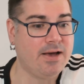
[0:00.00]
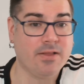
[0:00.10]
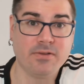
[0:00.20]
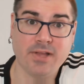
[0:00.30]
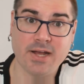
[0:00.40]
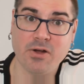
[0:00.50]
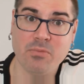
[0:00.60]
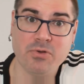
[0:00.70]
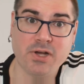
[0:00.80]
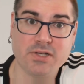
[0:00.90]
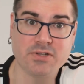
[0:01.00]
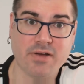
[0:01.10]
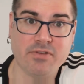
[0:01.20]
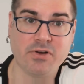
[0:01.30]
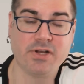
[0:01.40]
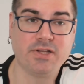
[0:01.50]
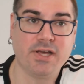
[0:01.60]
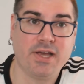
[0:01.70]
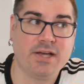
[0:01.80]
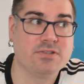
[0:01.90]
Other than that, I hope you guys are having a great
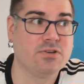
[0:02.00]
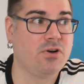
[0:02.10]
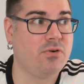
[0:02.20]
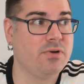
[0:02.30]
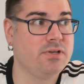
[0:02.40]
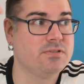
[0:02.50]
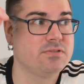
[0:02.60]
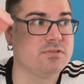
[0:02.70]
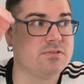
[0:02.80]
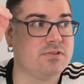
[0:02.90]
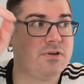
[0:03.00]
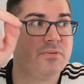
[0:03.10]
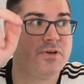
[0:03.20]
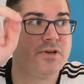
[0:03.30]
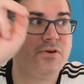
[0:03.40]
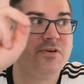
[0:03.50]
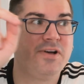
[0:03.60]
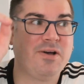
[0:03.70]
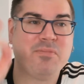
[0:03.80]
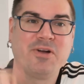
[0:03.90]
day. As always, there we go.
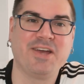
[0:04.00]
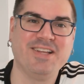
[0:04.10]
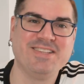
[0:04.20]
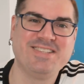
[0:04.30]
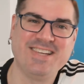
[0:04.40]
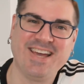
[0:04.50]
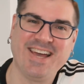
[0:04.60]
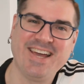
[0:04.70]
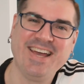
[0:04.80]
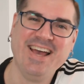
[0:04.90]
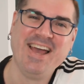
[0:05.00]
Mark NCA.